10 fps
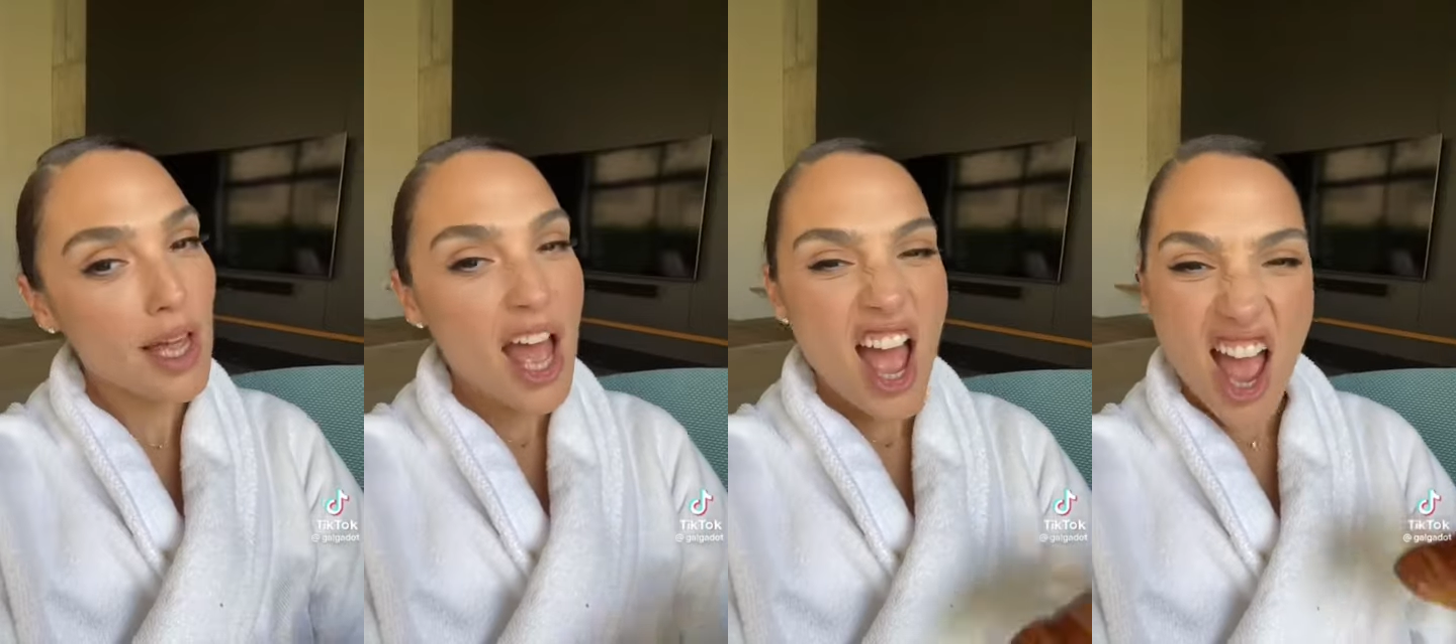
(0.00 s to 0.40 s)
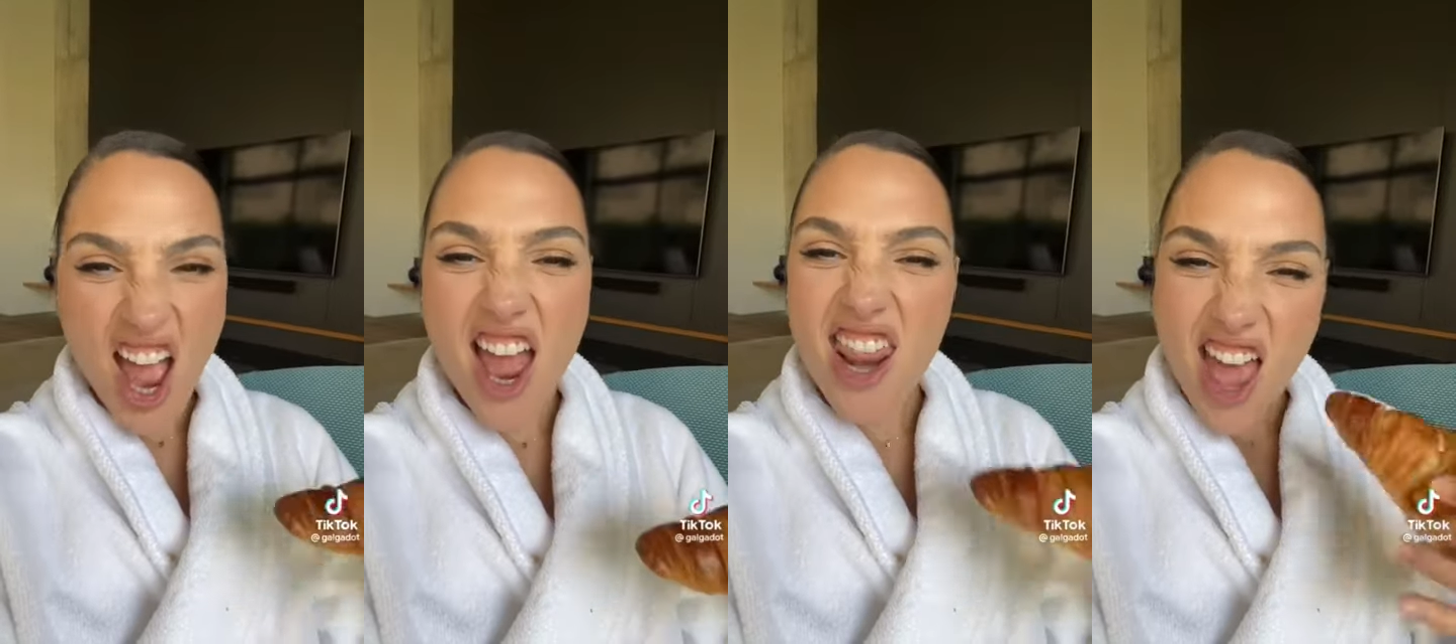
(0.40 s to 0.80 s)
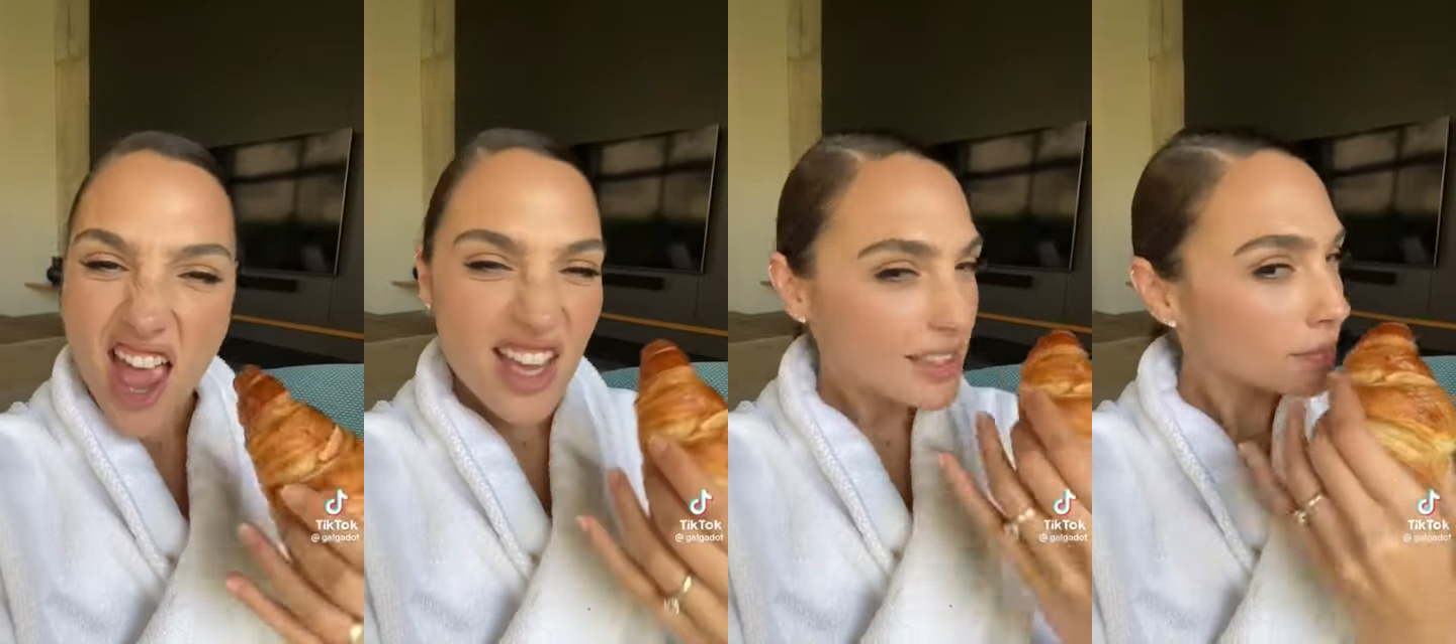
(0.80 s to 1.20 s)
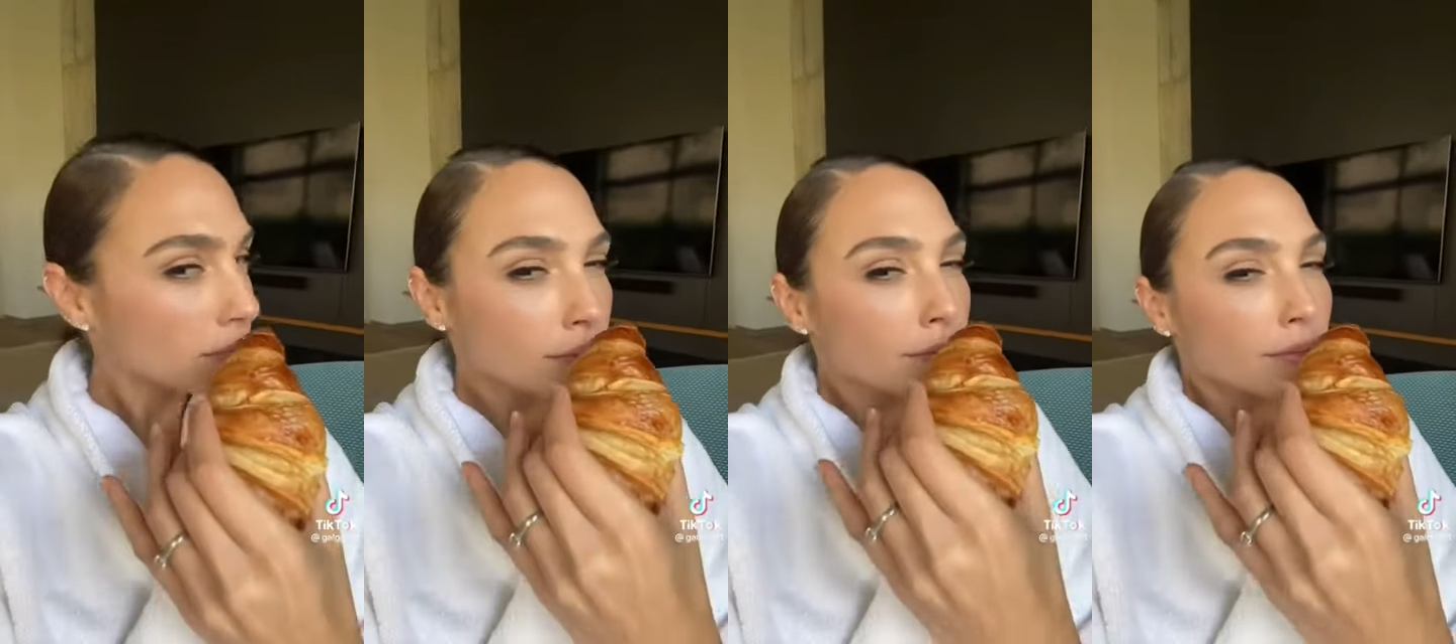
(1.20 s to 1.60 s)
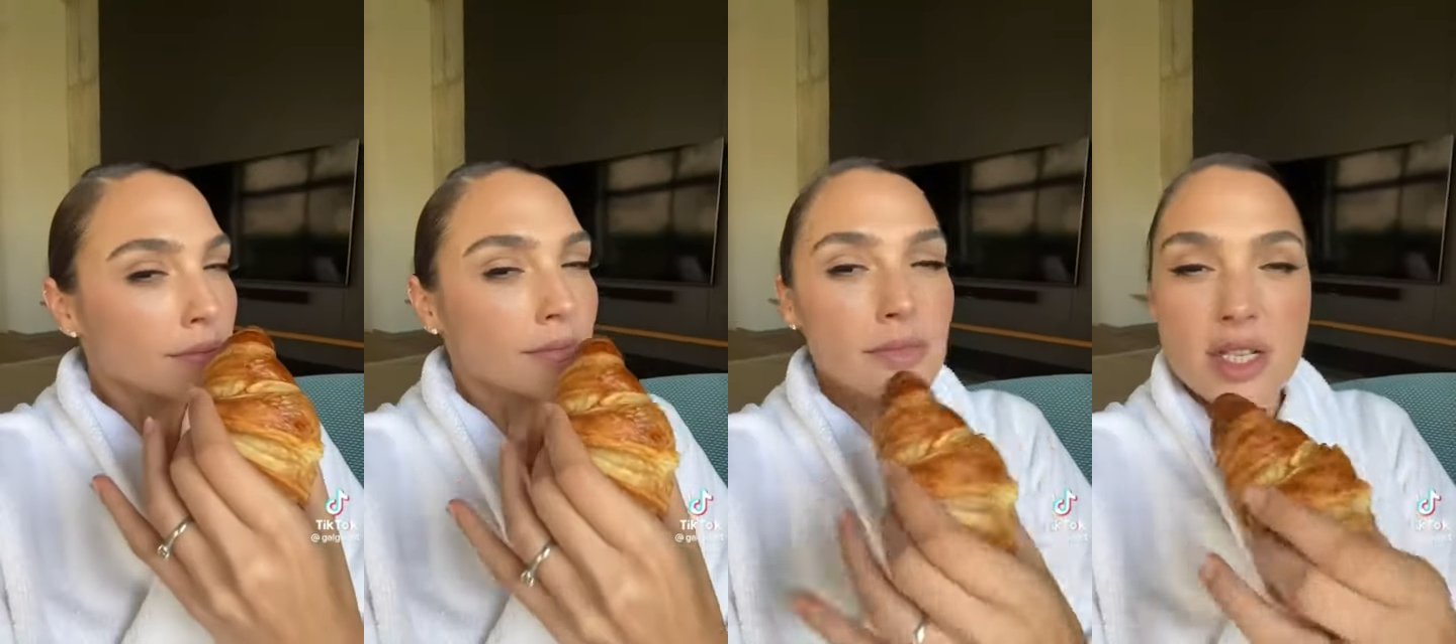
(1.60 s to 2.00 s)
so Gal Gadot, like a
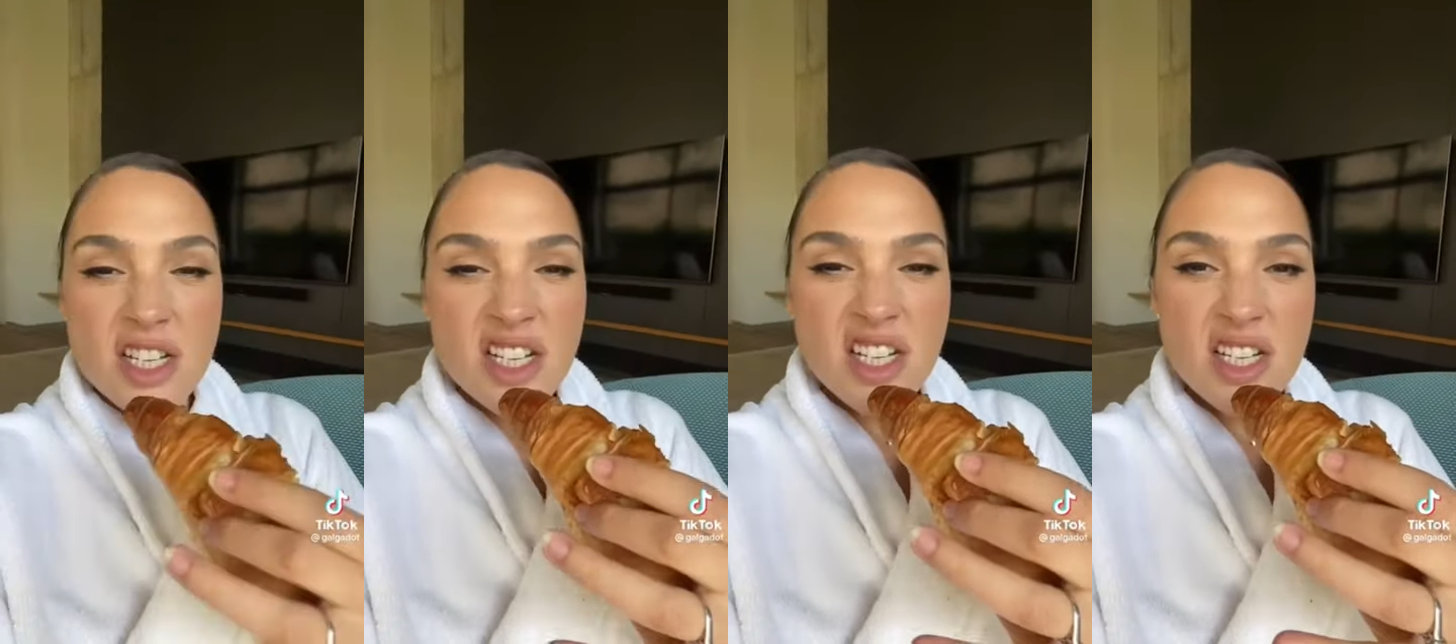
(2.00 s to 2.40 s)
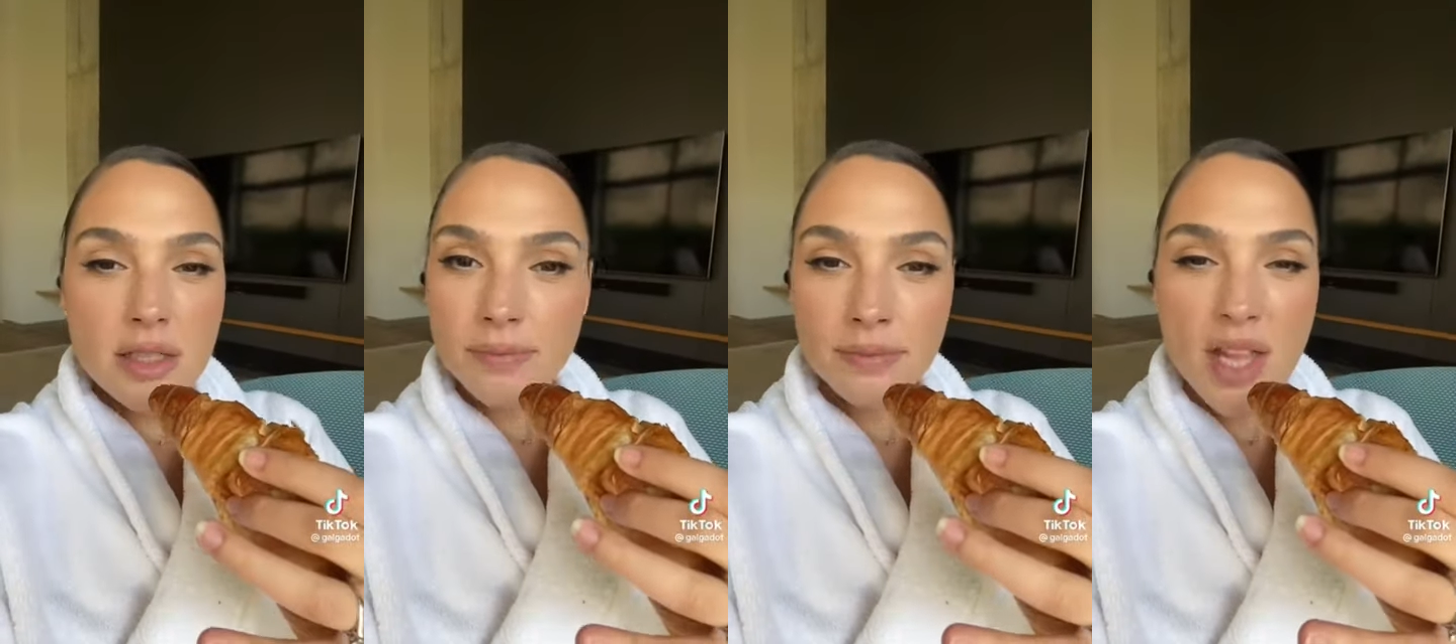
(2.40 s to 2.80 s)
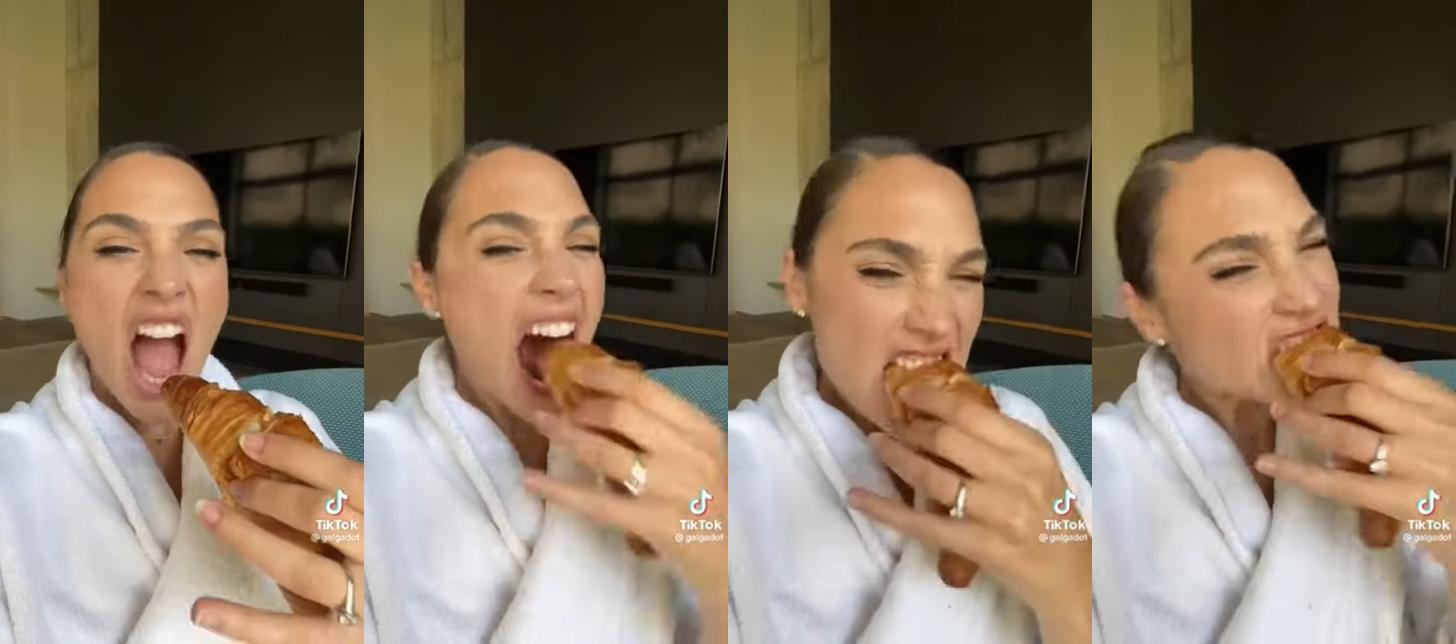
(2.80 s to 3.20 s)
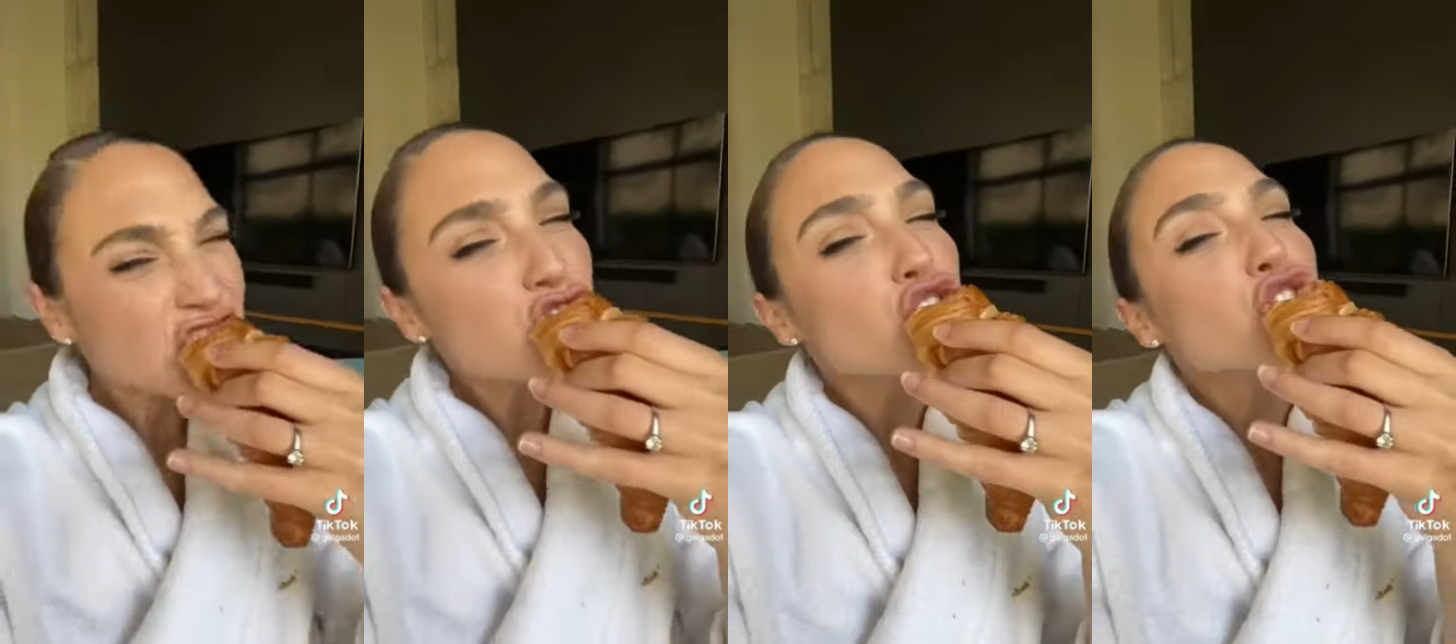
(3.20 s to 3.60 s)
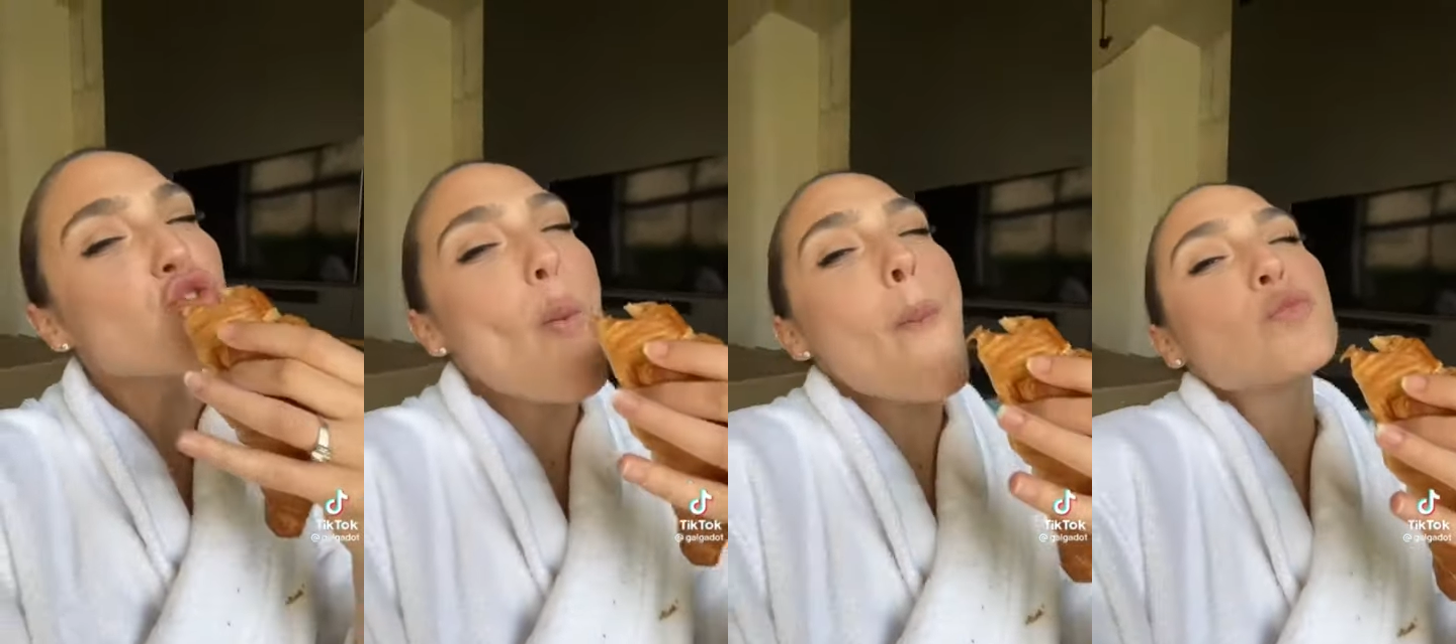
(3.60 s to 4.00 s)
month ago, used my croissant
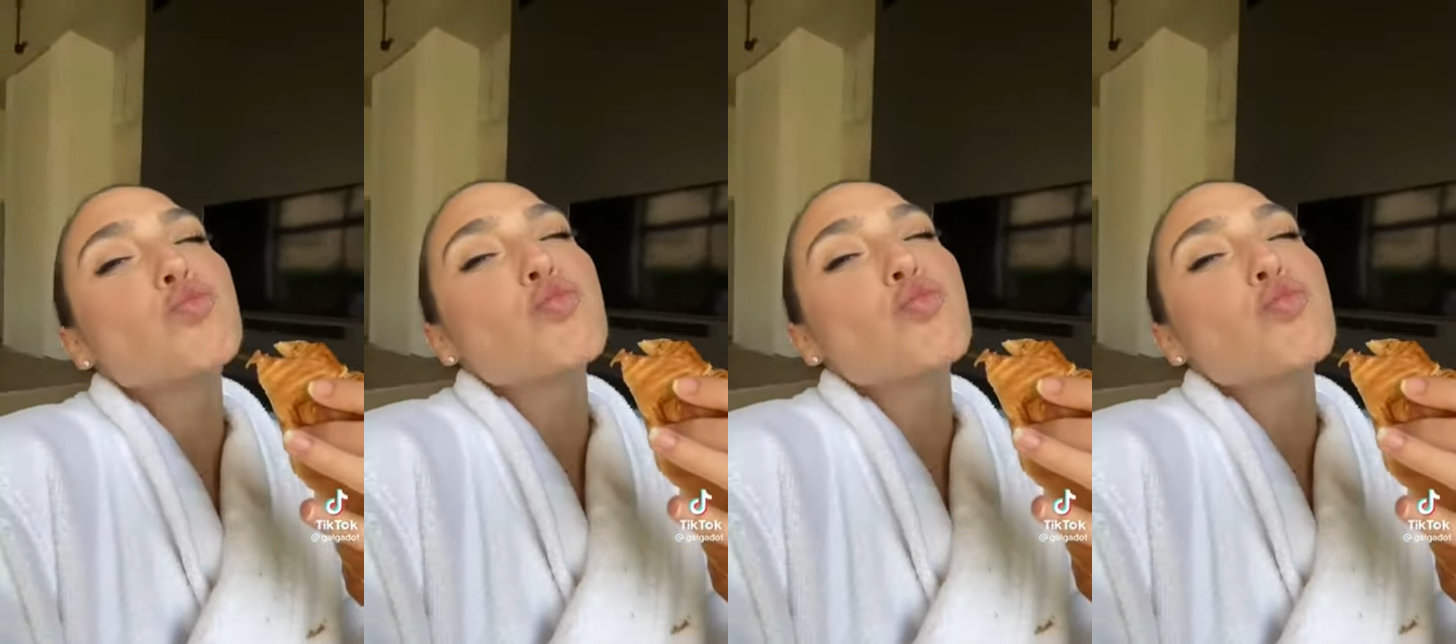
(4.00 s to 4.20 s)
audio, which